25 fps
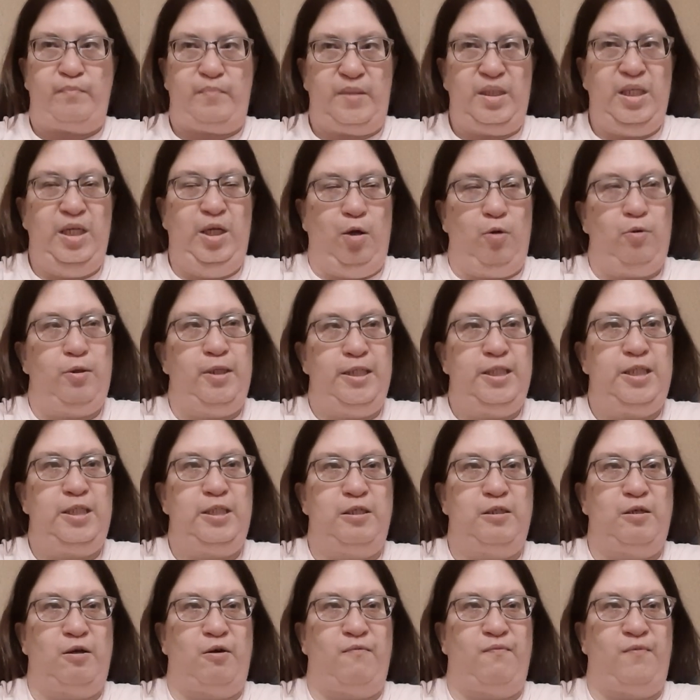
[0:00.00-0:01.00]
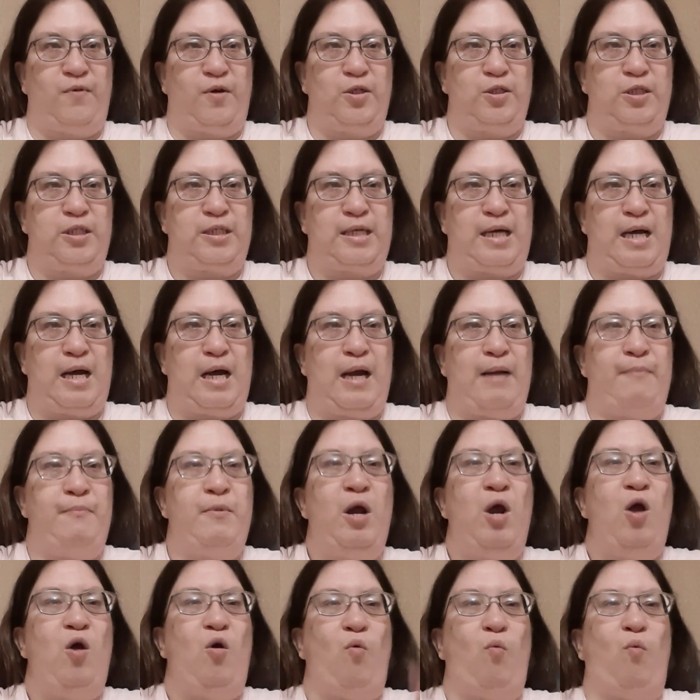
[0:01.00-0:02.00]
this is her first time.
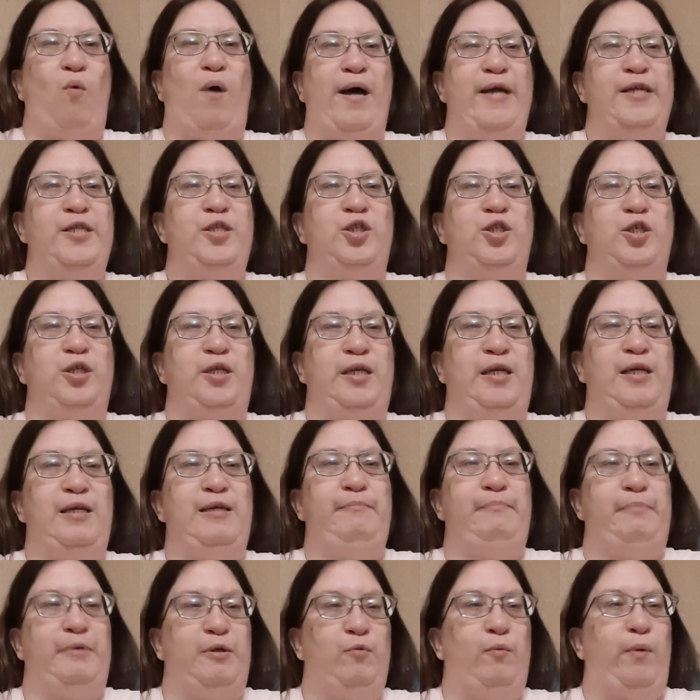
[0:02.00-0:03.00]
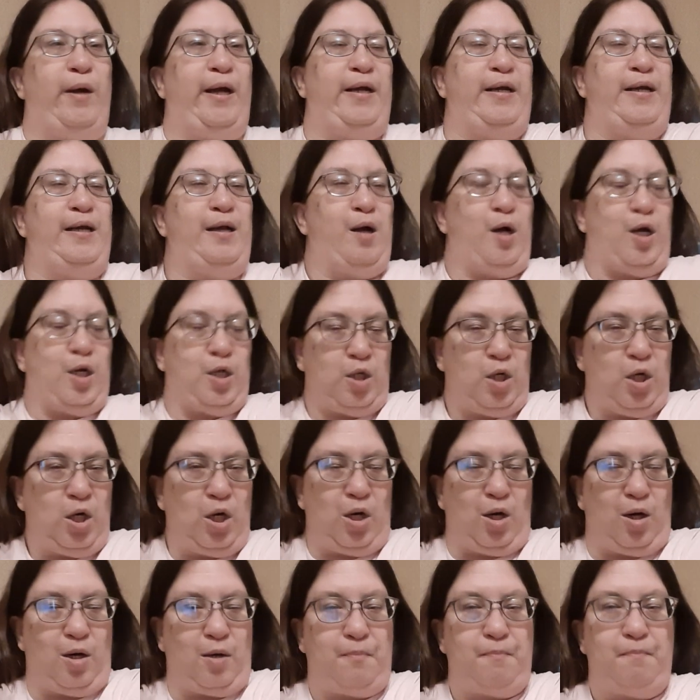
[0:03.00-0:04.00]
Why should he be waiting on
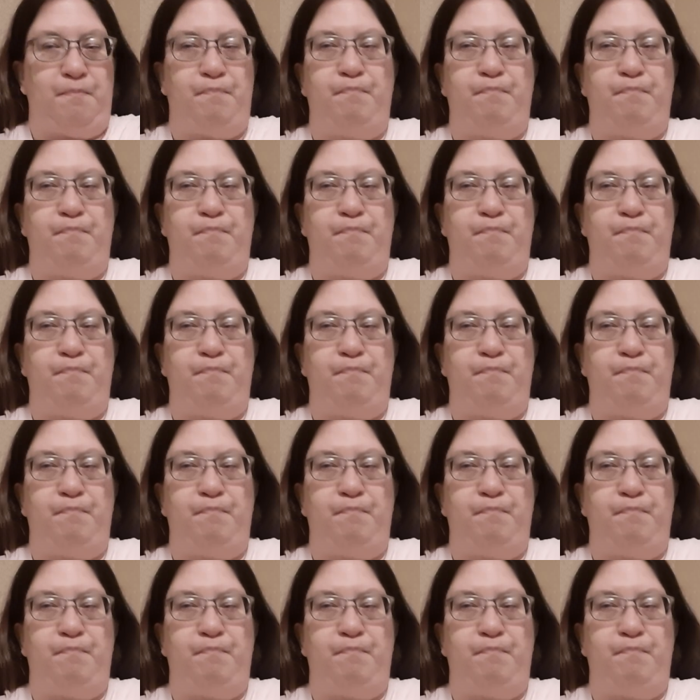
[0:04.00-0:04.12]
her?